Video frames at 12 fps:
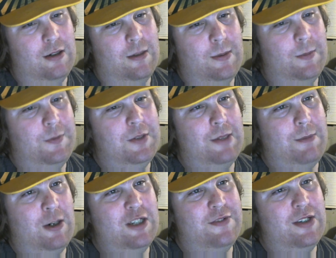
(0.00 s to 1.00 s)
I'm going to be reviewing
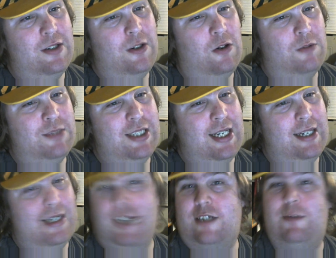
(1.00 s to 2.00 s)
Martinsville and Homestead
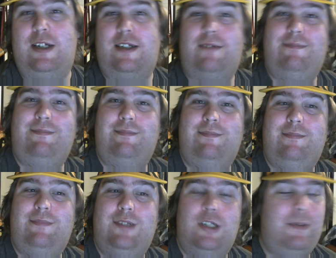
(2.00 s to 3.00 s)
next week.
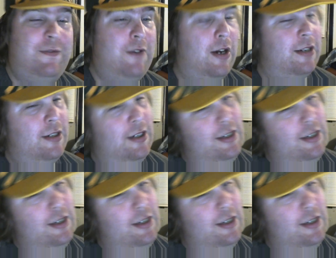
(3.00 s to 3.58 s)
Should be fun.